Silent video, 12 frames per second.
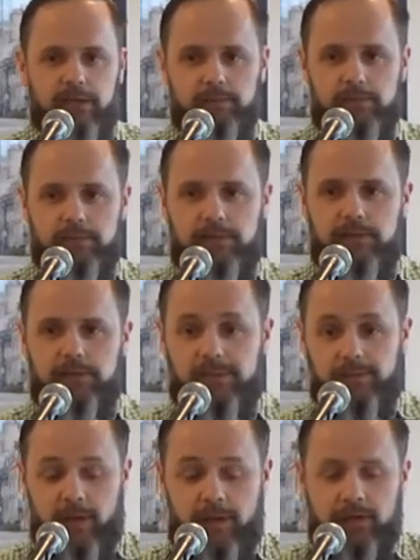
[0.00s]
comes
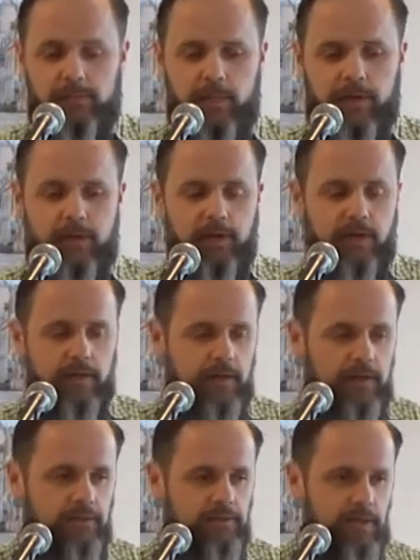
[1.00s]
inspired by
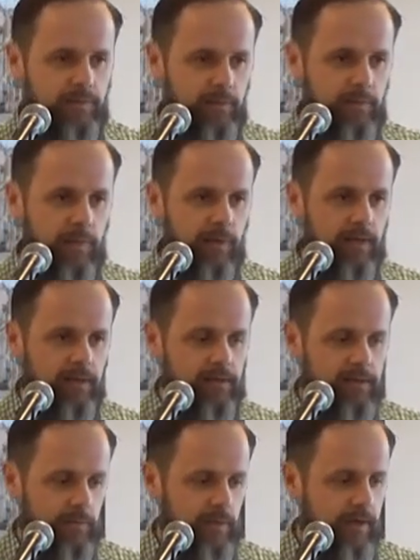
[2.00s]
a sermon by
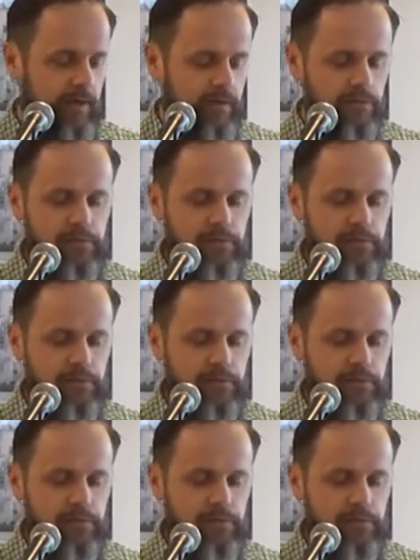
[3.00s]
Timothy Keller,